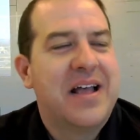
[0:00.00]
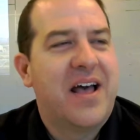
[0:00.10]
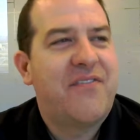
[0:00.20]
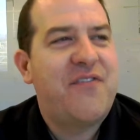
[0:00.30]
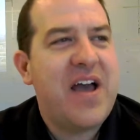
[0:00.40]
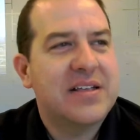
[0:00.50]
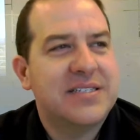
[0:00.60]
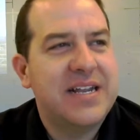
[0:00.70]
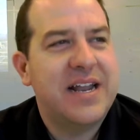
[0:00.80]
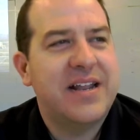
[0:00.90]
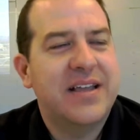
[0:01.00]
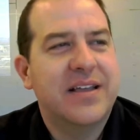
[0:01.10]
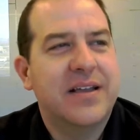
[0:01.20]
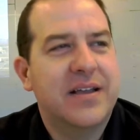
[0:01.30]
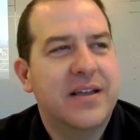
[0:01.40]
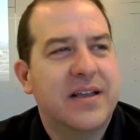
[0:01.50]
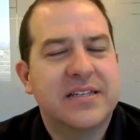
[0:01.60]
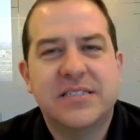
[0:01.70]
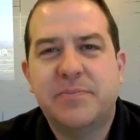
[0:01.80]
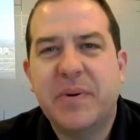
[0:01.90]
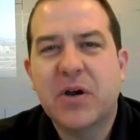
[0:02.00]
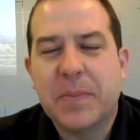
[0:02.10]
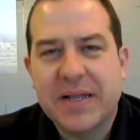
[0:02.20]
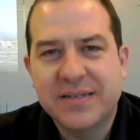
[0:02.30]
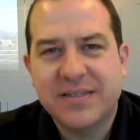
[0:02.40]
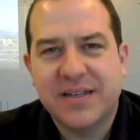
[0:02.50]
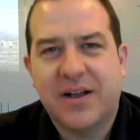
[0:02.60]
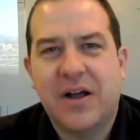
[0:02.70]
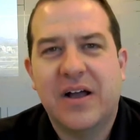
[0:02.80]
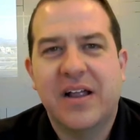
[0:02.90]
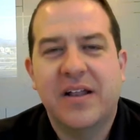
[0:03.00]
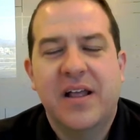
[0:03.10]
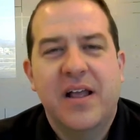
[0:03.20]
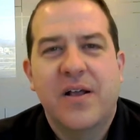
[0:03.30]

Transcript: fascinating experiment on